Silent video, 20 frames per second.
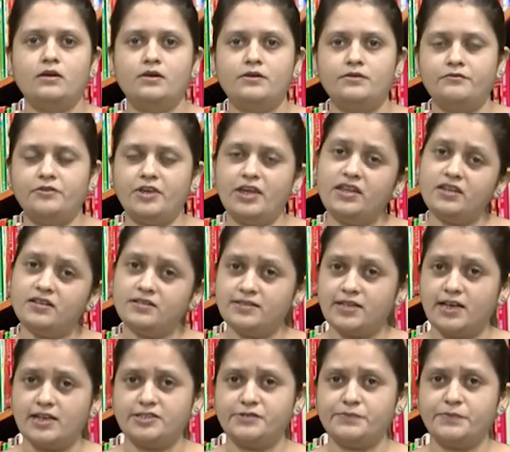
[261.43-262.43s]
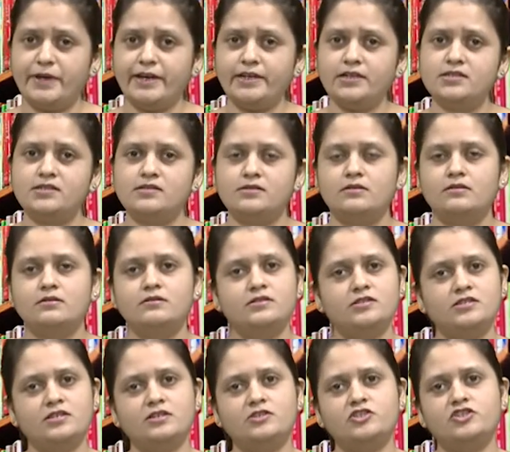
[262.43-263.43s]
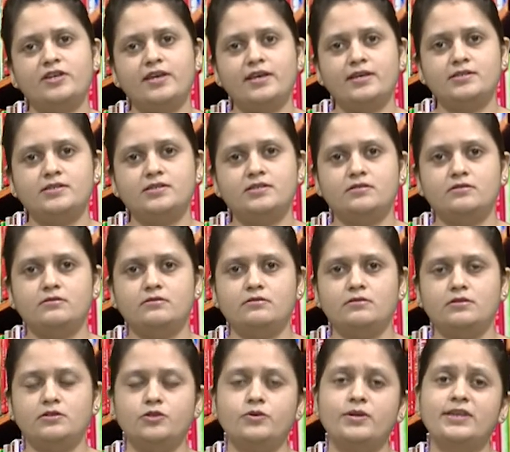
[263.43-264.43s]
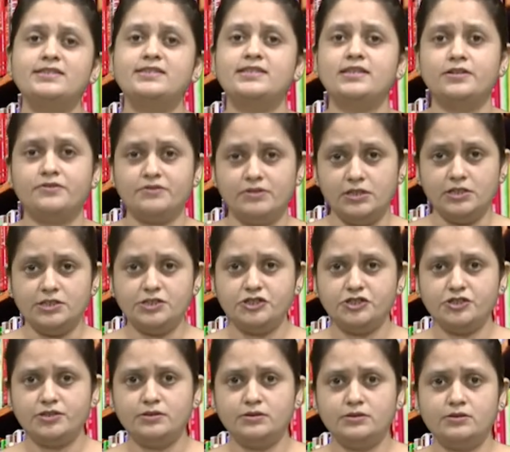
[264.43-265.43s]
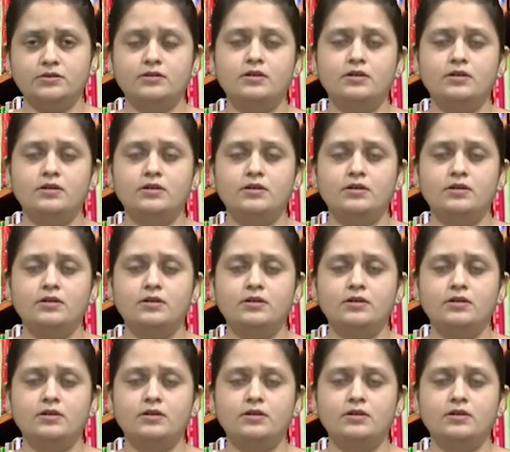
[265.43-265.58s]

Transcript: Various aspects such as, you can say, religion,